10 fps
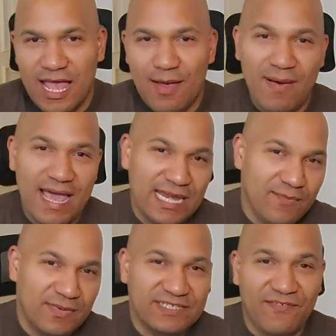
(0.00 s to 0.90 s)
My
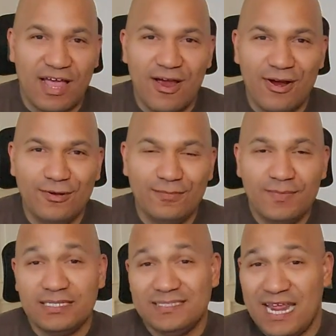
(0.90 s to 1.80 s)
name is Devagaro.
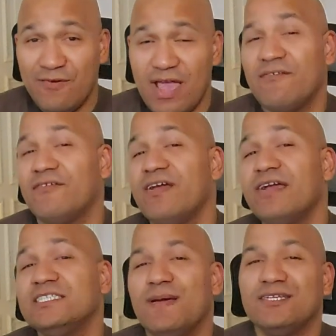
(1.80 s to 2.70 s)
Today we have a
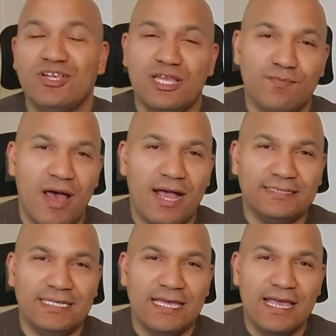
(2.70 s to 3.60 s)
very special
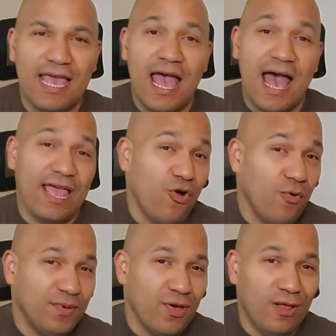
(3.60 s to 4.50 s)
unboxing. I
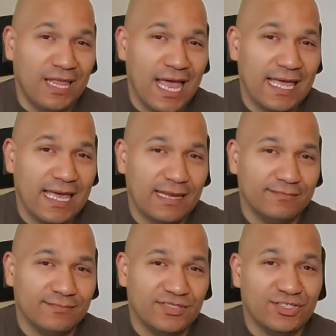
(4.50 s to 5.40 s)
hope you all like
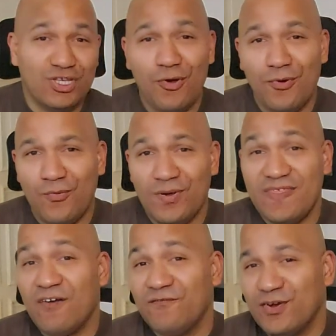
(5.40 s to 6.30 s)
it. So
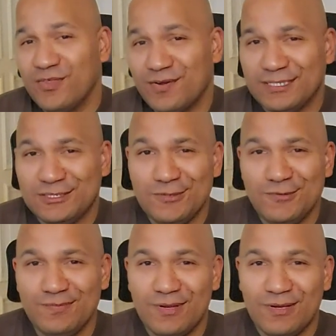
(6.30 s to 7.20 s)
without further
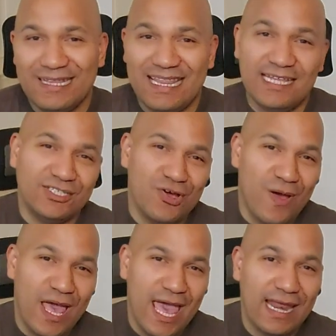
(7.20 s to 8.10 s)
ado, let's go
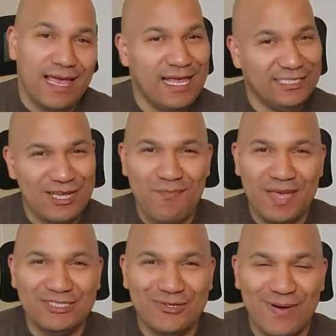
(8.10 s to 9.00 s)
ahead and jump
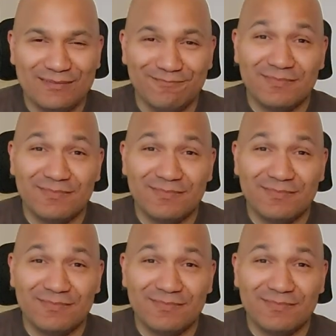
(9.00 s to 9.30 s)
into it.